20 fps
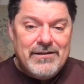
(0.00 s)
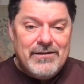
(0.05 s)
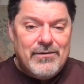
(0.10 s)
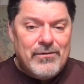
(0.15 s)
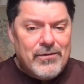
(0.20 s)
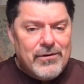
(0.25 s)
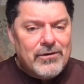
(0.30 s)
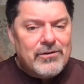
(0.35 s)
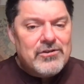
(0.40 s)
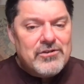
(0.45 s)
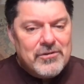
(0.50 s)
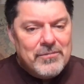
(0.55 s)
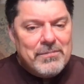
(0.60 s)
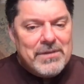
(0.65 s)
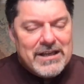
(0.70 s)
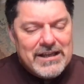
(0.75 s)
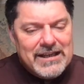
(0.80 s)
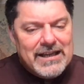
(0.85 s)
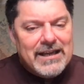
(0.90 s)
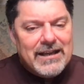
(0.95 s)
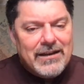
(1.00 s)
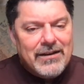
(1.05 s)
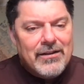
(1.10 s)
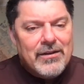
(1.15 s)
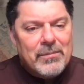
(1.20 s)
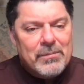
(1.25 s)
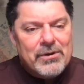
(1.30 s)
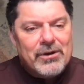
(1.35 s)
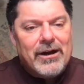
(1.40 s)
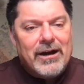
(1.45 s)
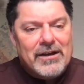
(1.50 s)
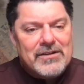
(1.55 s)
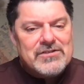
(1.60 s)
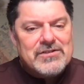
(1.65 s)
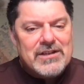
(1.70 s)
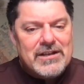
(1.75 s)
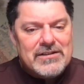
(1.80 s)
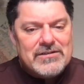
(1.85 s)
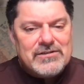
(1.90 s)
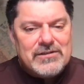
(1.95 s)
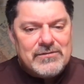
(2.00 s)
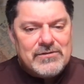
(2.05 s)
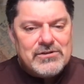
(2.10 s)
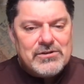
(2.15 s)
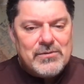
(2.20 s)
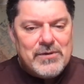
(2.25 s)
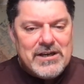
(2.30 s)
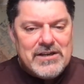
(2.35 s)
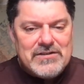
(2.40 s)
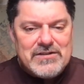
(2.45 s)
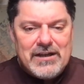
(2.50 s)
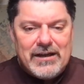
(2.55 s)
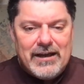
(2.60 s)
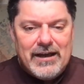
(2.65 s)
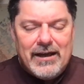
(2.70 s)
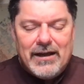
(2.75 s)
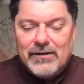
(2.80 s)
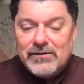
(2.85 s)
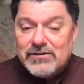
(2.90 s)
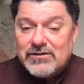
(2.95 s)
or to begin the process of squeezing out,